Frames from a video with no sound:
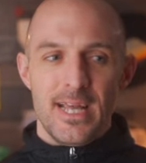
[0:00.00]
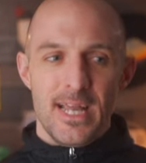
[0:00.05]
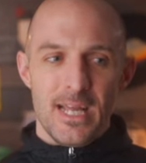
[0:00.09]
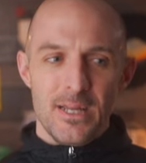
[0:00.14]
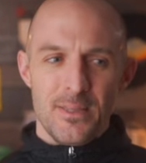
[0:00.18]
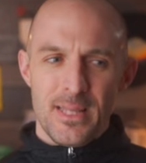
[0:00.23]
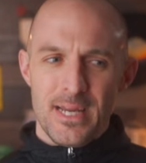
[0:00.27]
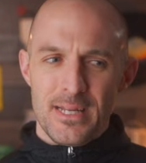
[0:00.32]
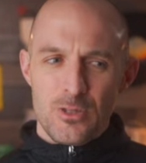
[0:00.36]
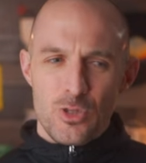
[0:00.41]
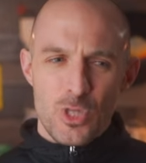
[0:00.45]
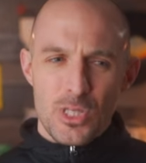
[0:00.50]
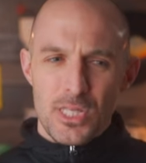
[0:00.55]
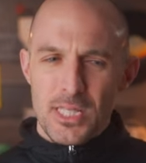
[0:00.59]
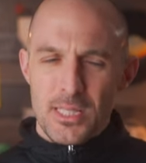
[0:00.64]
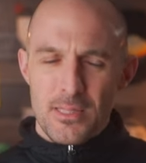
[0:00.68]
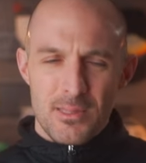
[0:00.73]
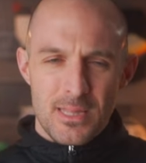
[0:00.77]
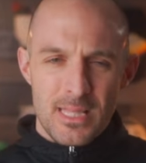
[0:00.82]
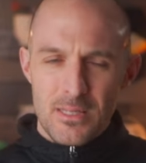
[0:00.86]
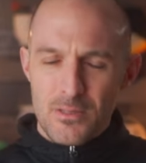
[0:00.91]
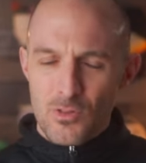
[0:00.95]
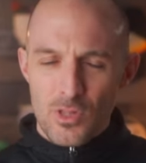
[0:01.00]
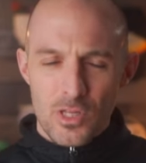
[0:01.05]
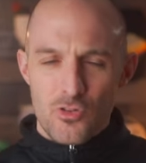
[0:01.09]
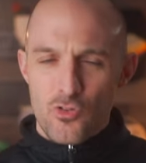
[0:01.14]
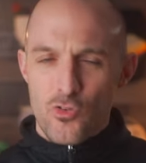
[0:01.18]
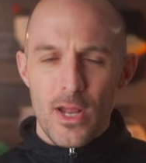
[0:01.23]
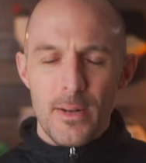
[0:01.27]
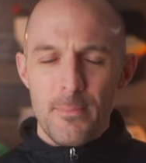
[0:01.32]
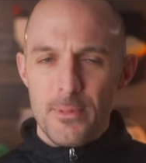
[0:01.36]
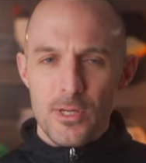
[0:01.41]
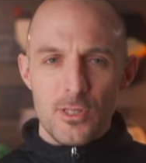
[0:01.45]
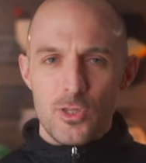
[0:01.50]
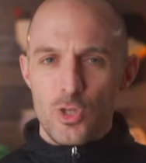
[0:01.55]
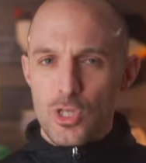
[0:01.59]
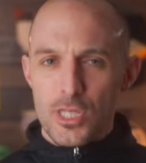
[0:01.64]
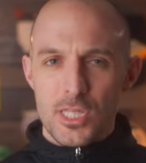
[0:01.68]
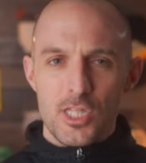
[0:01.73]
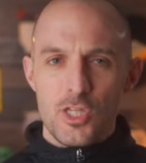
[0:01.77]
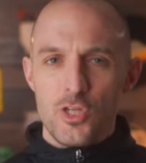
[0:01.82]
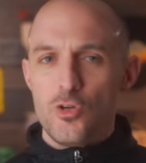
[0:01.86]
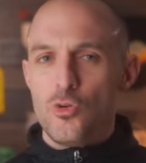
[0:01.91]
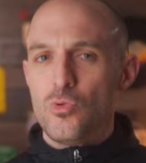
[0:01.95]
and that's just, the treadmill is
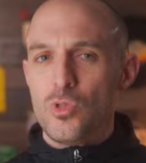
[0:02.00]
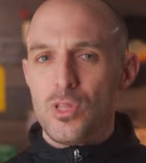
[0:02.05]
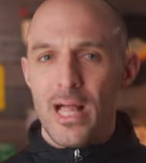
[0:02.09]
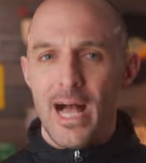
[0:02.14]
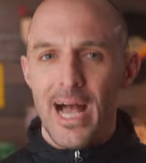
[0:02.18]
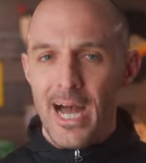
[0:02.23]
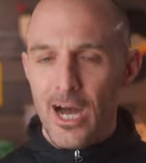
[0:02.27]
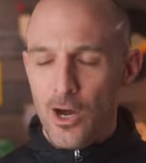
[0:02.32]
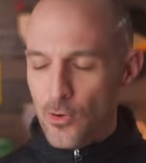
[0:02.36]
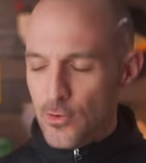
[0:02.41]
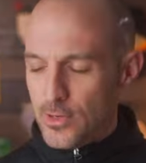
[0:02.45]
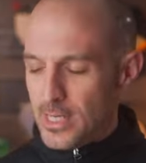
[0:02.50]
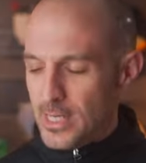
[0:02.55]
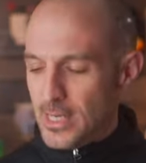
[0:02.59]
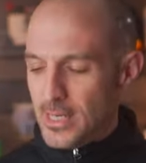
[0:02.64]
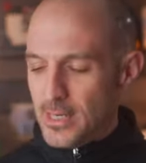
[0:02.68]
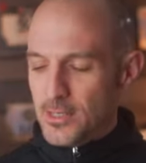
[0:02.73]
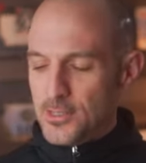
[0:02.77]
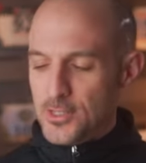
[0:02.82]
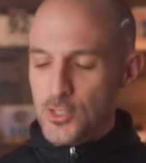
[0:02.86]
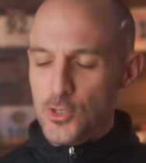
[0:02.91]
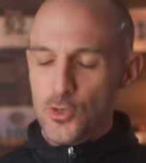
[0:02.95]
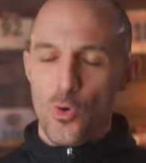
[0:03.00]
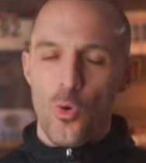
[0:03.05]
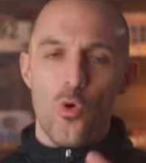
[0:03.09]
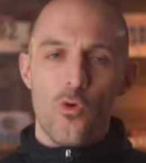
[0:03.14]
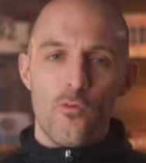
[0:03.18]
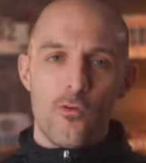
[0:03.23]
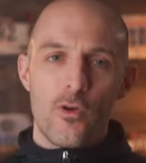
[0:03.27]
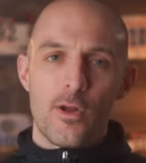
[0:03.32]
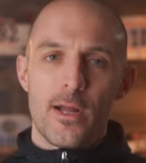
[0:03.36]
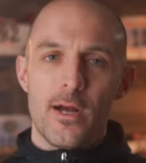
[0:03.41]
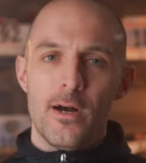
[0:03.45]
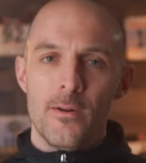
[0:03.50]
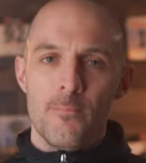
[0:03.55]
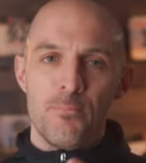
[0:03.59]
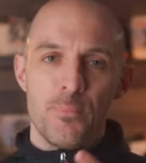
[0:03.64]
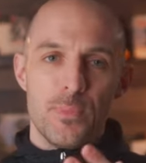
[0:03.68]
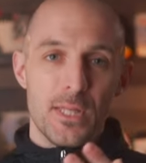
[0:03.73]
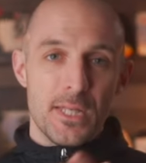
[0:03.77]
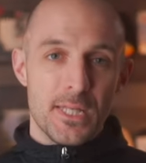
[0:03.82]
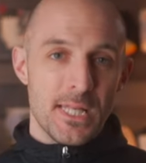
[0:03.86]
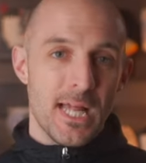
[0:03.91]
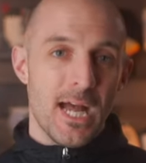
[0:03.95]
just too loud to overcome
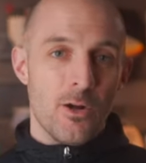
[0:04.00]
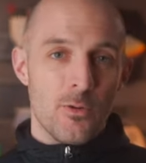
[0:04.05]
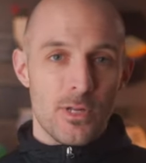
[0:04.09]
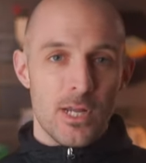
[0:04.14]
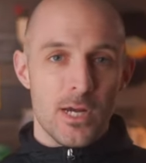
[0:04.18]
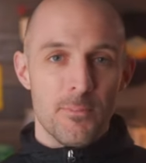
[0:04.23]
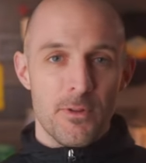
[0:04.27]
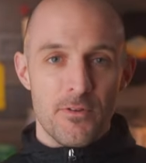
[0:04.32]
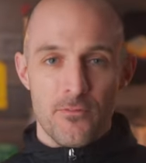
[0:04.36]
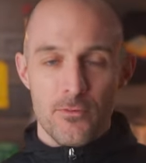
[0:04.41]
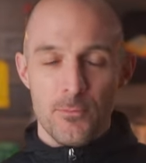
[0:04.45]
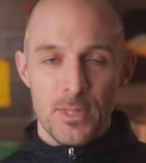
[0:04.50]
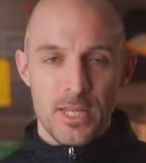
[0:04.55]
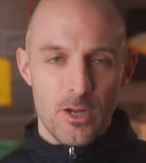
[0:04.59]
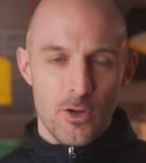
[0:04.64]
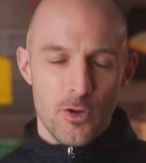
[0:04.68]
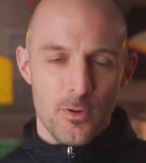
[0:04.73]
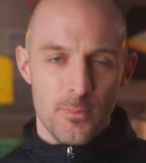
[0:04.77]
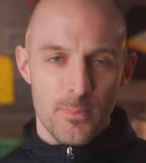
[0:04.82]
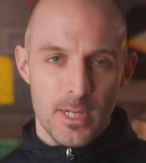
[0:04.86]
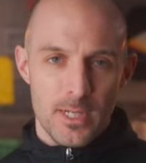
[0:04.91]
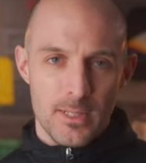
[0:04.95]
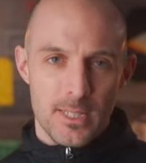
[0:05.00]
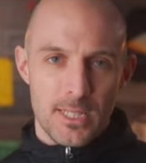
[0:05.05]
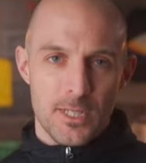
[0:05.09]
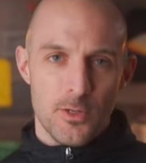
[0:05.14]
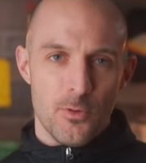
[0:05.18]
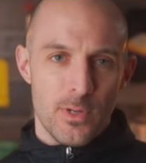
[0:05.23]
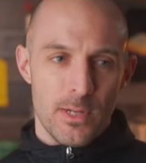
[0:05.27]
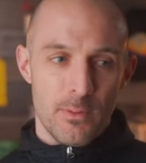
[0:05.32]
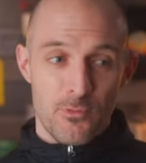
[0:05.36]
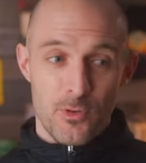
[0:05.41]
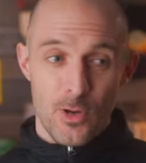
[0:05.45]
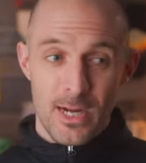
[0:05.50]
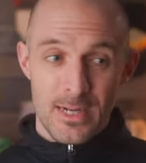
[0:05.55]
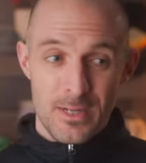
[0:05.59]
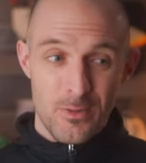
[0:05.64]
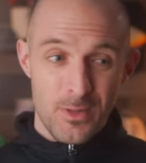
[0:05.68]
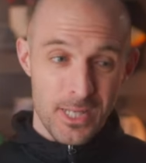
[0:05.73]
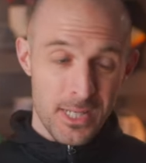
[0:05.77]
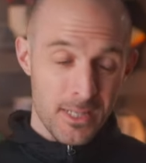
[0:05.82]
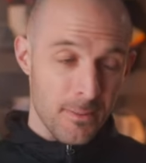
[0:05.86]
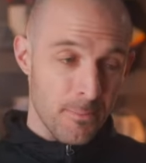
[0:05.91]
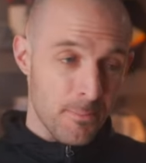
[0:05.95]
the sound coming from the earbuds. So when I'm trying to
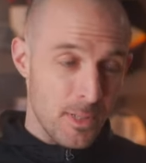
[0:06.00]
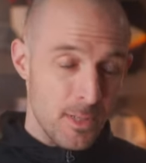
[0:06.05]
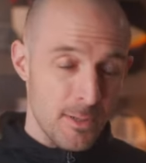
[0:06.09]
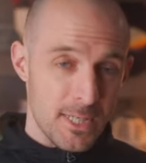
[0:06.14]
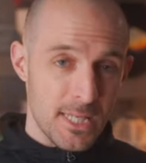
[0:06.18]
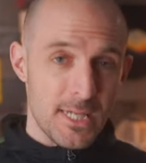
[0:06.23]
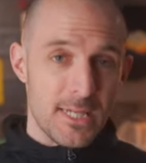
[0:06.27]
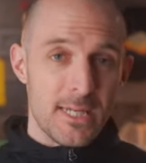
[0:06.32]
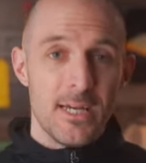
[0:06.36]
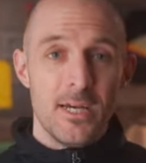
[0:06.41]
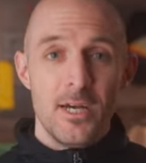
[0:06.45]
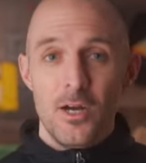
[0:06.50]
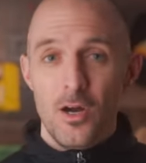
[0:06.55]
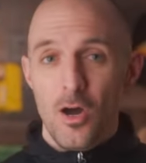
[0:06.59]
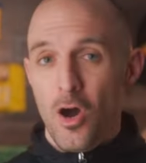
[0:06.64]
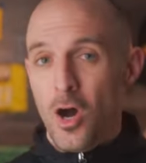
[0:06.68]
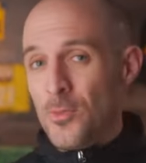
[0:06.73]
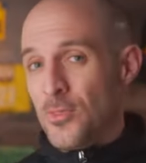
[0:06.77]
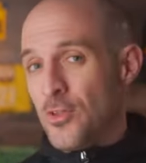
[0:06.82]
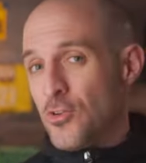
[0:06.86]
listen to music on